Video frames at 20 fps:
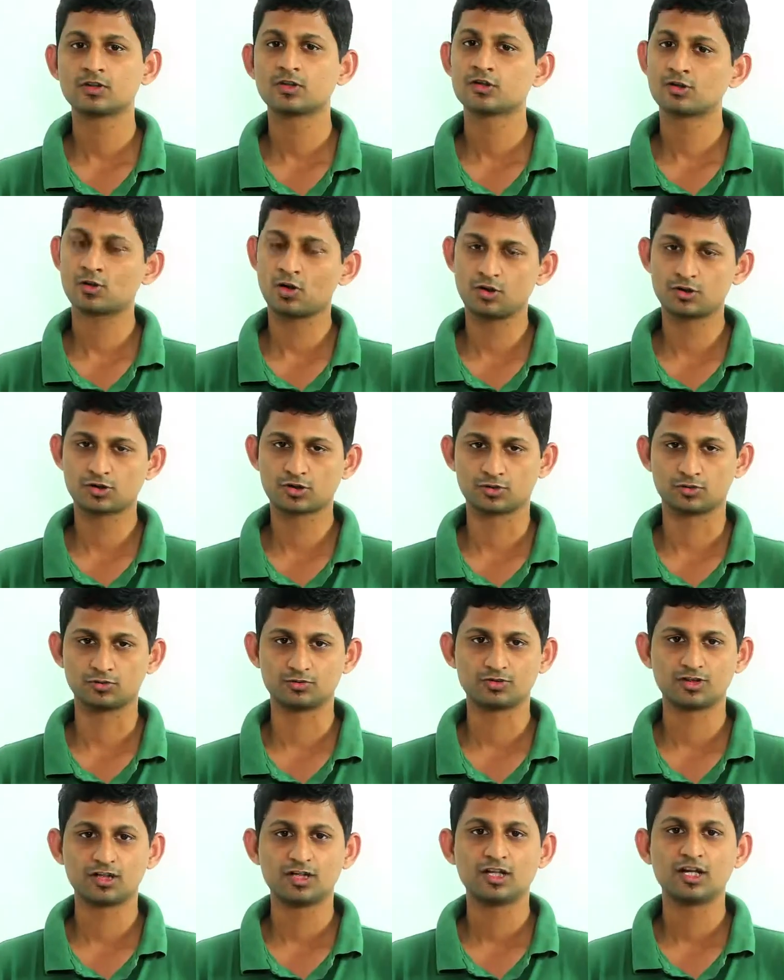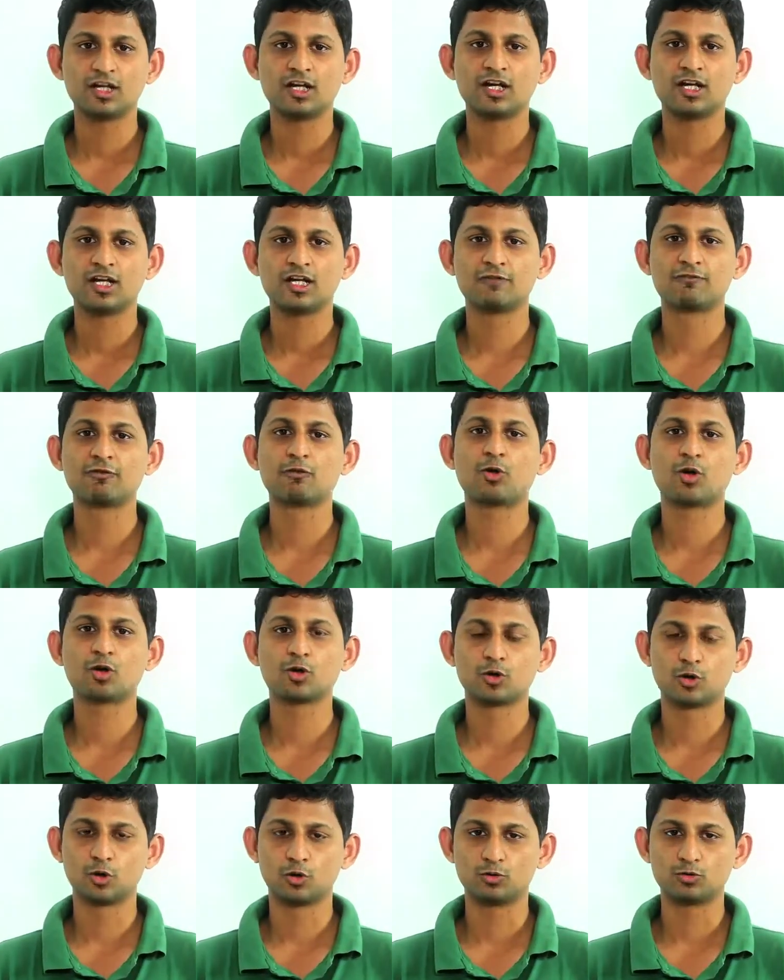So also if you want to
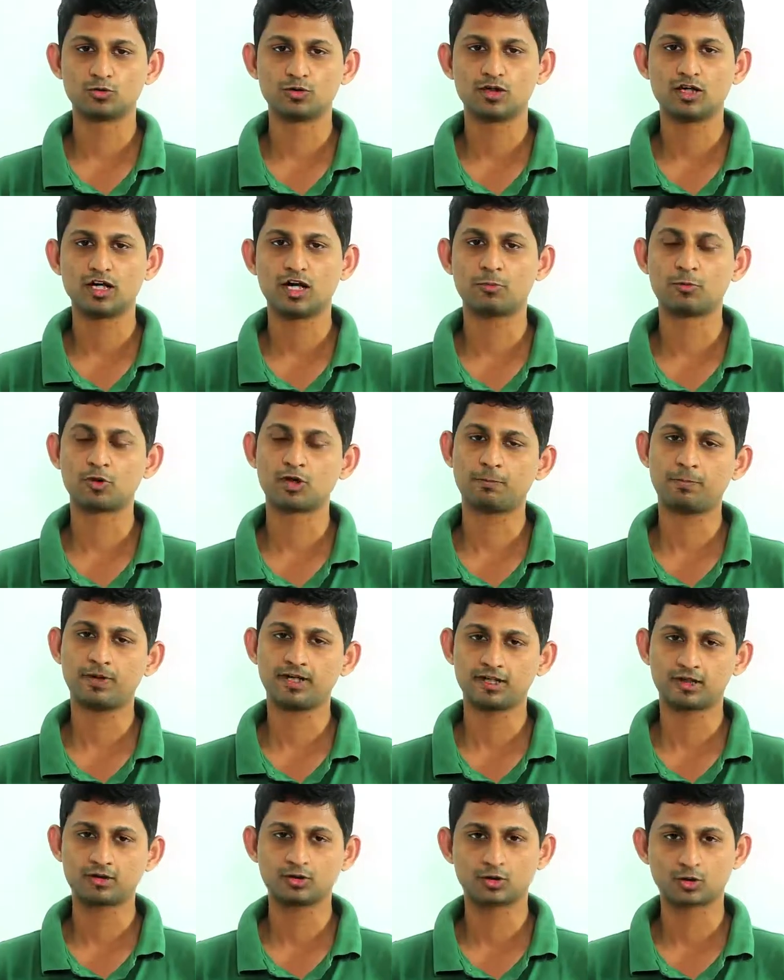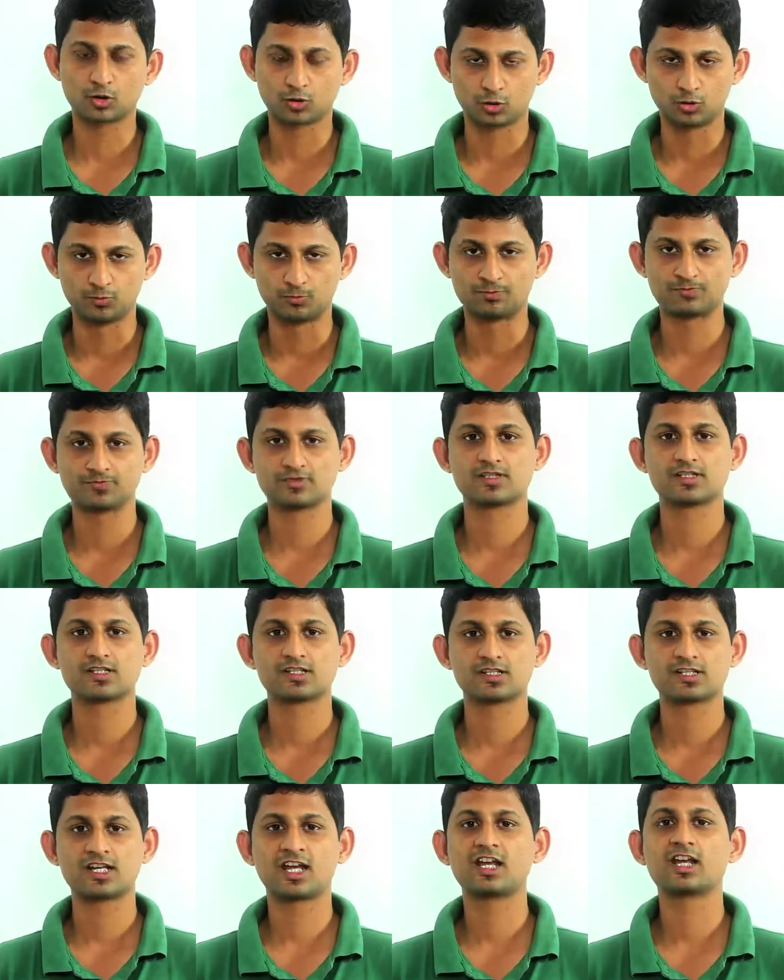know about a particular group,
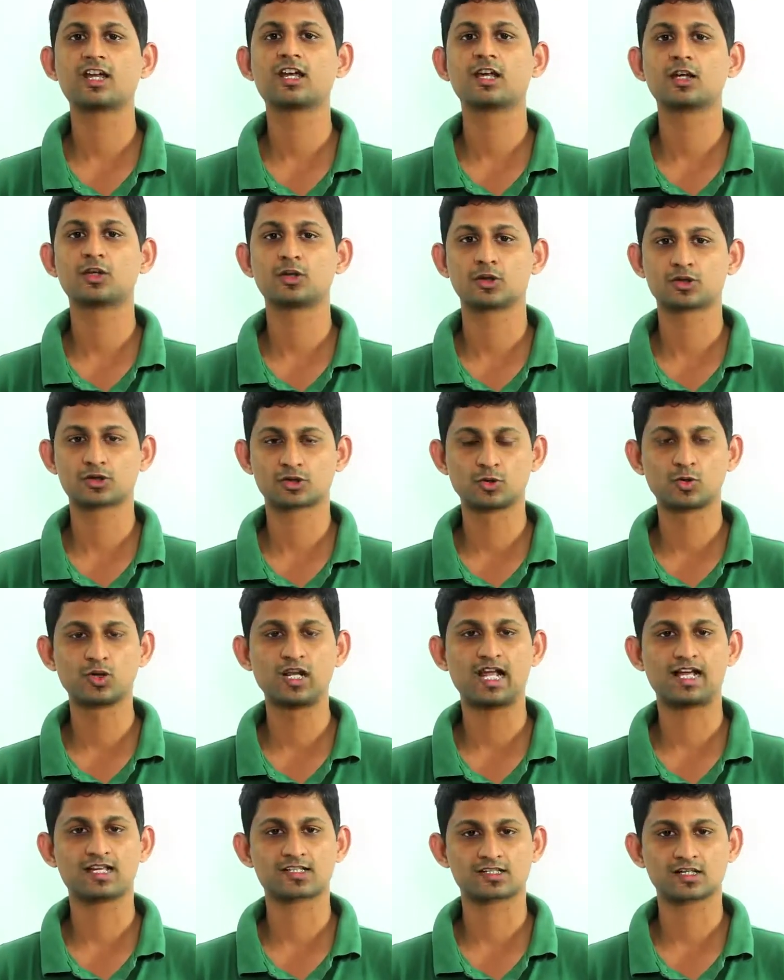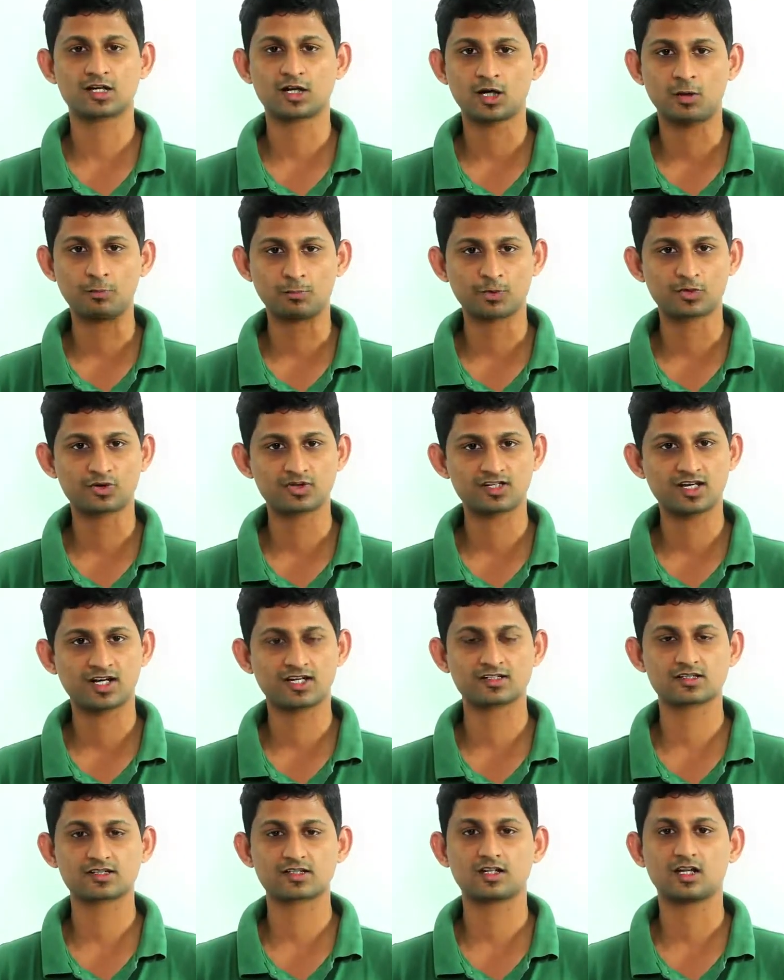say your school has computer
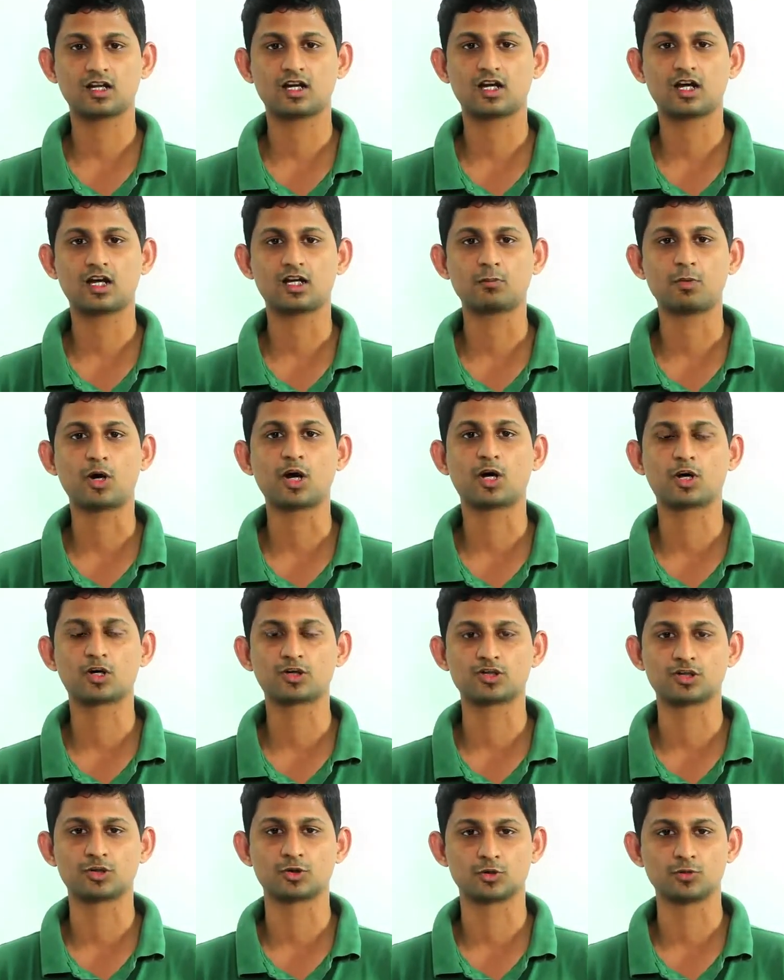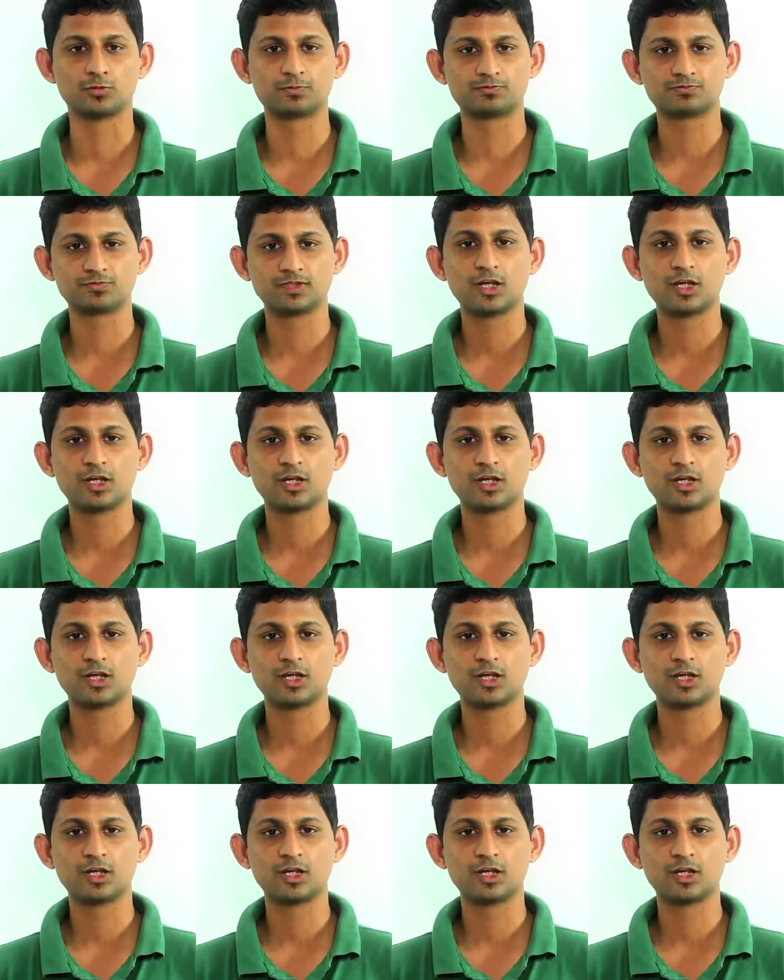science and biology group,